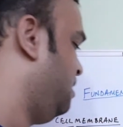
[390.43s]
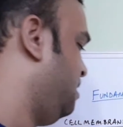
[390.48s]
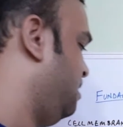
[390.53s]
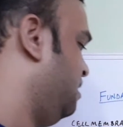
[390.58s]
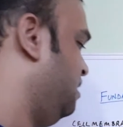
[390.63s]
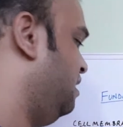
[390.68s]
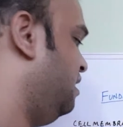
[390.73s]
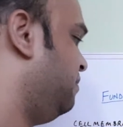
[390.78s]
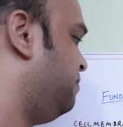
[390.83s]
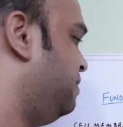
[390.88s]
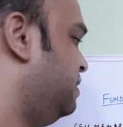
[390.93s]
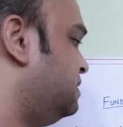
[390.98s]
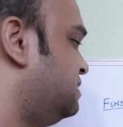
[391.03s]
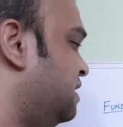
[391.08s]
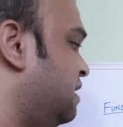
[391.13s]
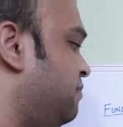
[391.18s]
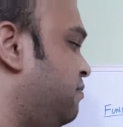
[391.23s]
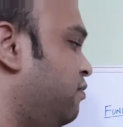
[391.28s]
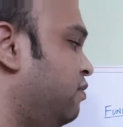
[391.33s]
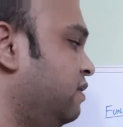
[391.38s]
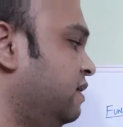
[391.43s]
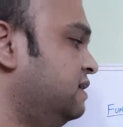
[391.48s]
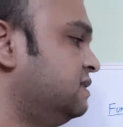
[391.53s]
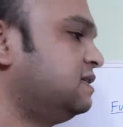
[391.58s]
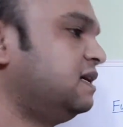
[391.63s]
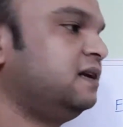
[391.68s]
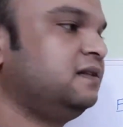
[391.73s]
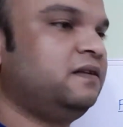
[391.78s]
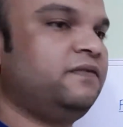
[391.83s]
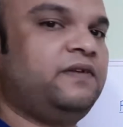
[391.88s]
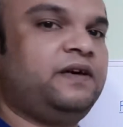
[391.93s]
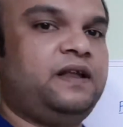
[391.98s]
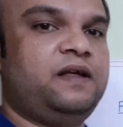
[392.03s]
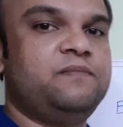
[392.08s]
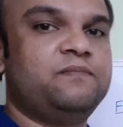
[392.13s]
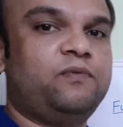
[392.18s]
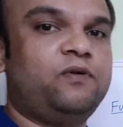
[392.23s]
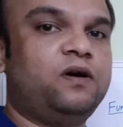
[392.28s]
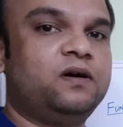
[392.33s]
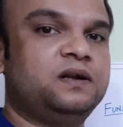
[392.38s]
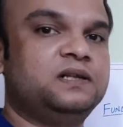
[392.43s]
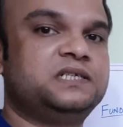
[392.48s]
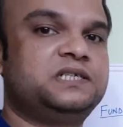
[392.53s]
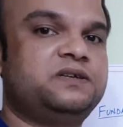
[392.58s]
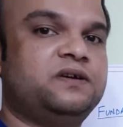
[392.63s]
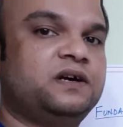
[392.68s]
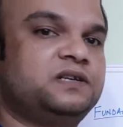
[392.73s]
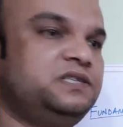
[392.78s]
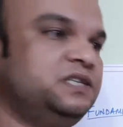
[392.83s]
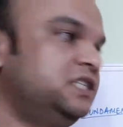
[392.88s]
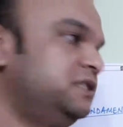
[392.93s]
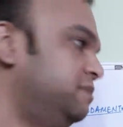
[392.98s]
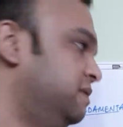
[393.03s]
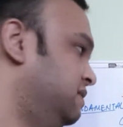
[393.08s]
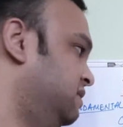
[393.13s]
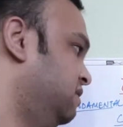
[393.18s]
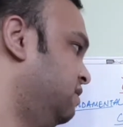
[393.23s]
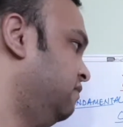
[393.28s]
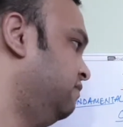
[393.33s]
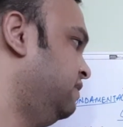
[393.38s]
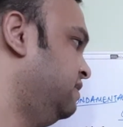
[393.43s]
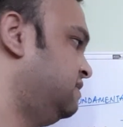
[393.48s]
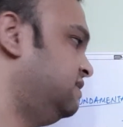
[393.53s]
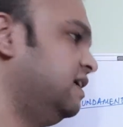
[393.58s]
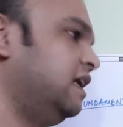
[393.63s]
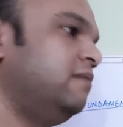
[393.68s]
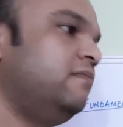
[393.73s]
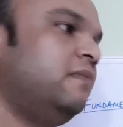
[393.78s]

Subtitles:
Lipids and proteins are the very important structures present of the cell